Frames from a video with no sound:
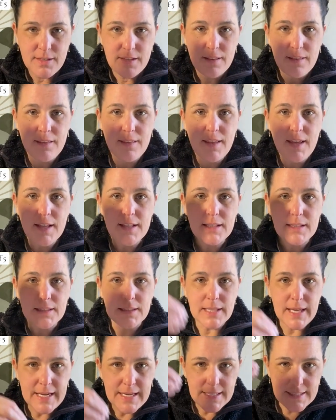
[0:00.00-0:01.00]
that
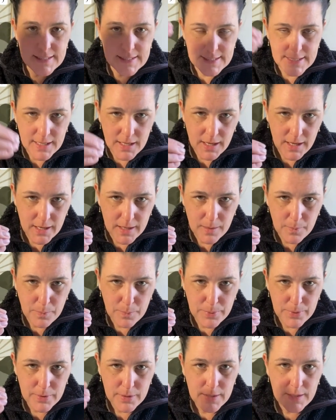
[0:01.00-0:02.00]
lights
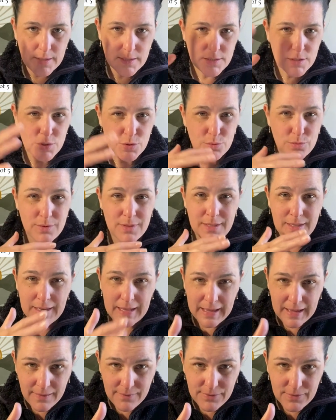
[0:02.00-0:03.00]
up to
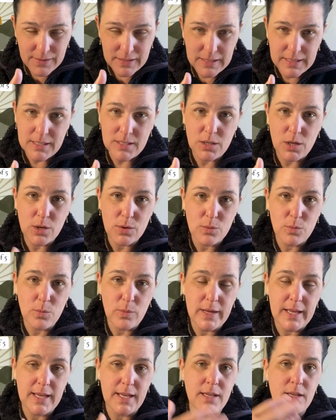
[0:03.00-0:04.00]
navigate our
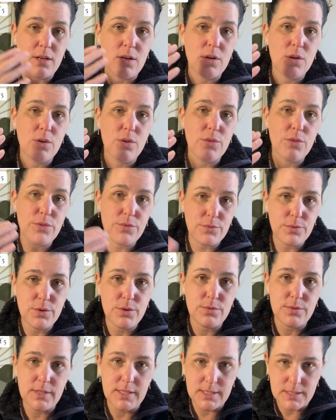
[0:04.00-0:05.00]
way
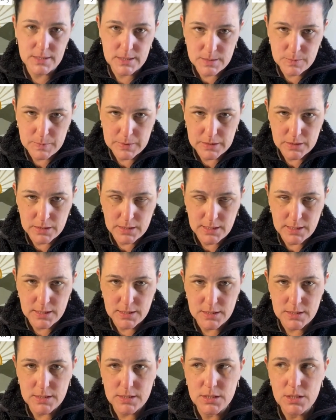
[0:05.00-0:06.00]
through the
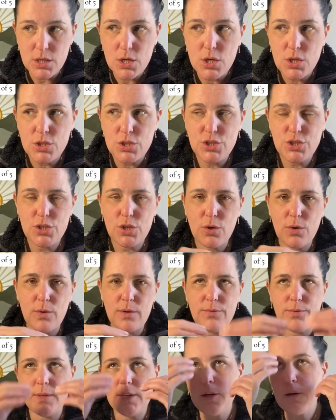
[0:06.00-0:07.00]
experience. So
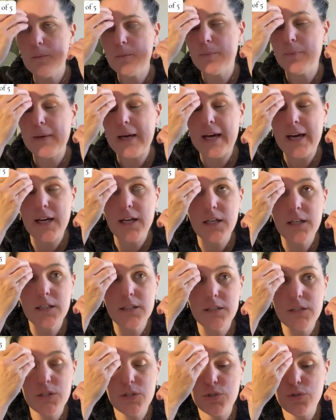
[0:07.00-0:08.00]
if we go back
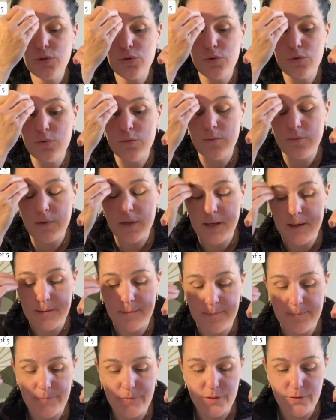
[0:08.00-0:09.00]
to
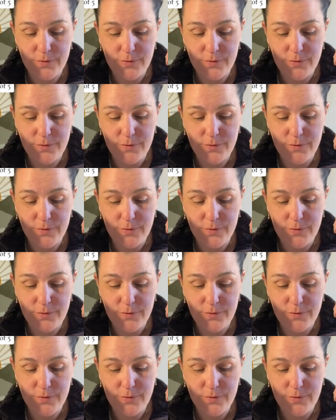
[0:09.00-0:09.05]
the